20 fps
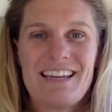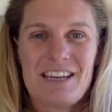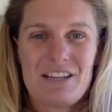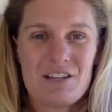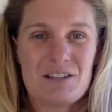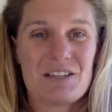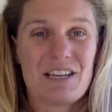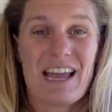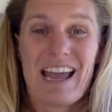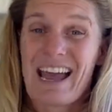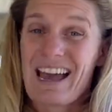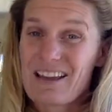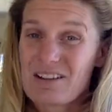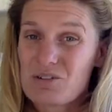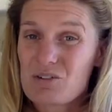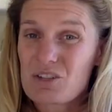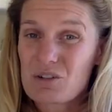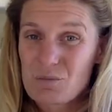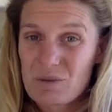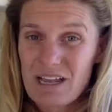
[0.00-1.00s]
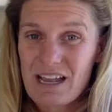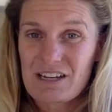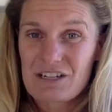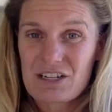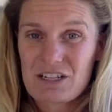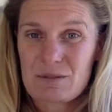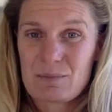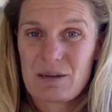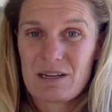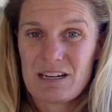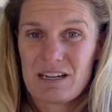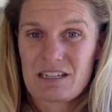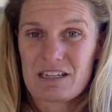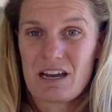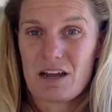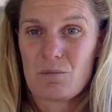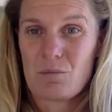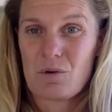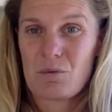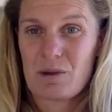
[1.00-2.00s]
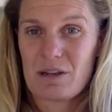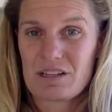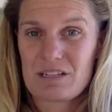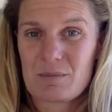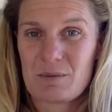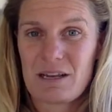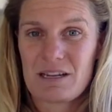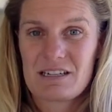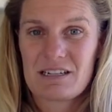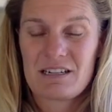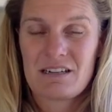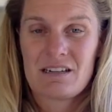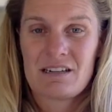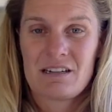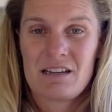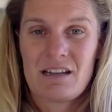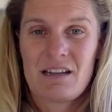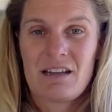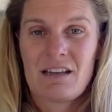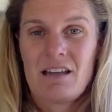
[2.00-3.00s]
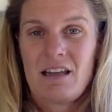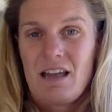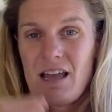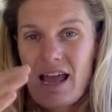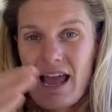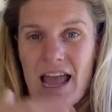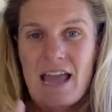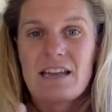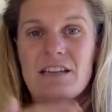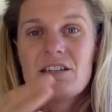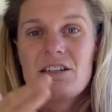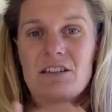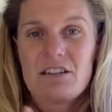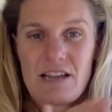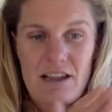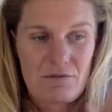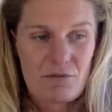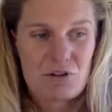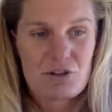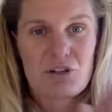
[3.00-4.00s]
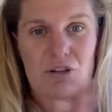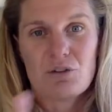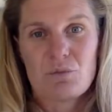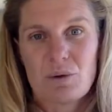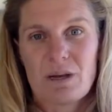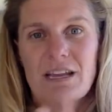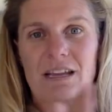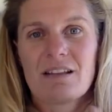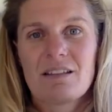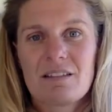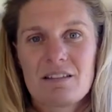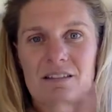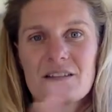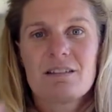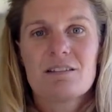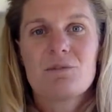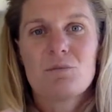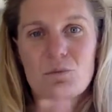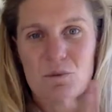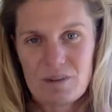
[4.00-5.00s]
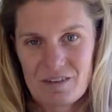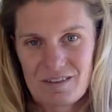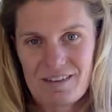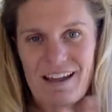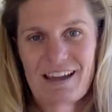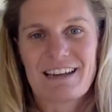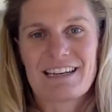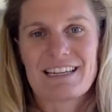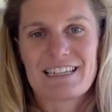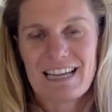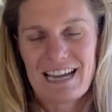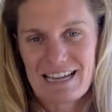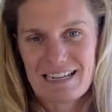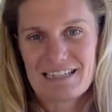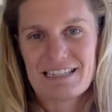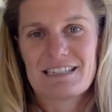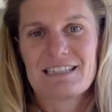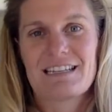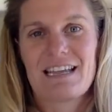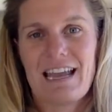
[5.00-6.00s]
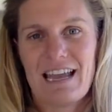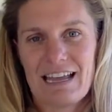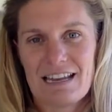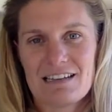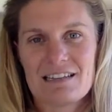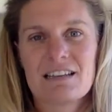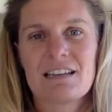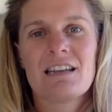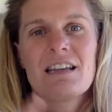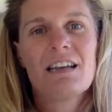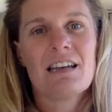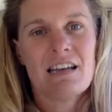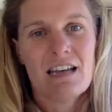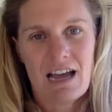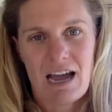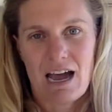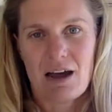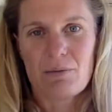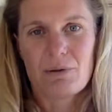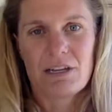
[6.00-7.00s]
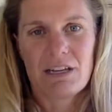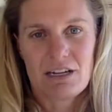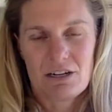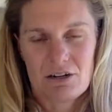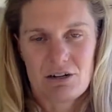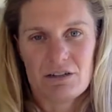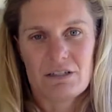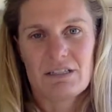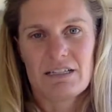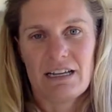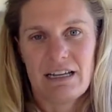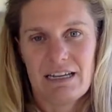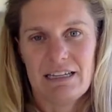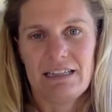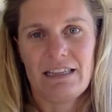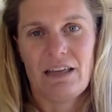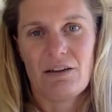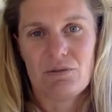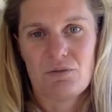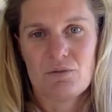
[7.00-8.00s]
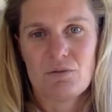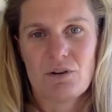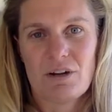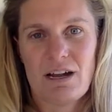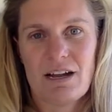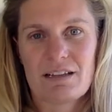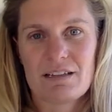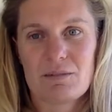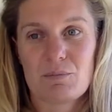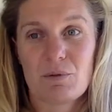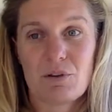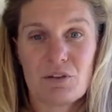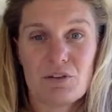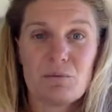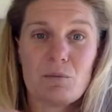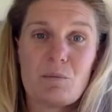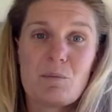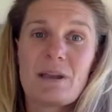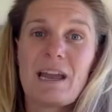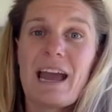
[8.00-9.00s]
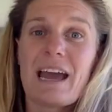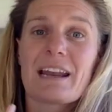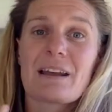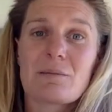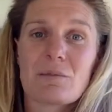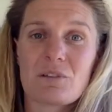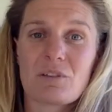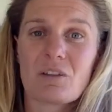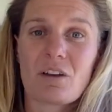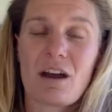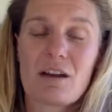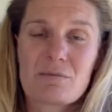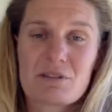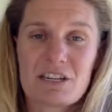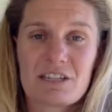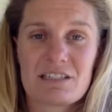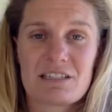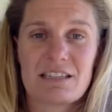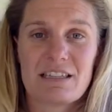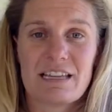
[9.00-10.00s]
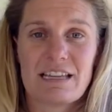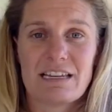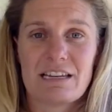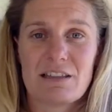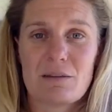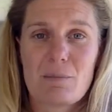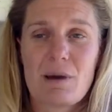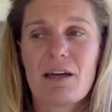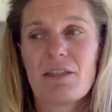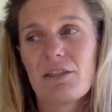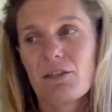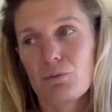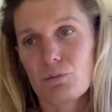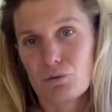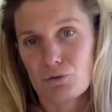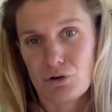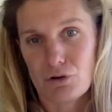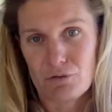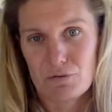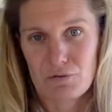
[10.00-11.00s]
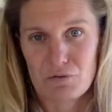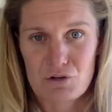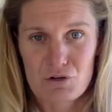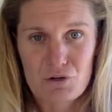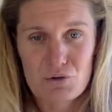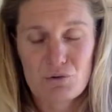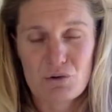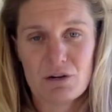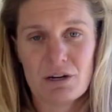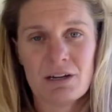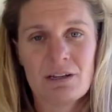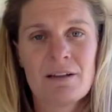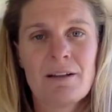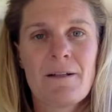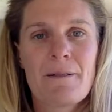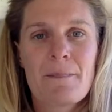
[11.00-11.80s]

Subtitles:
you say, do we actually spend our time where we expected? And every 2 weeks, we're starting to understand, are we getting close to hitting that forecast? Because when we add up those timesheets at the end of the month, we'll know for sure.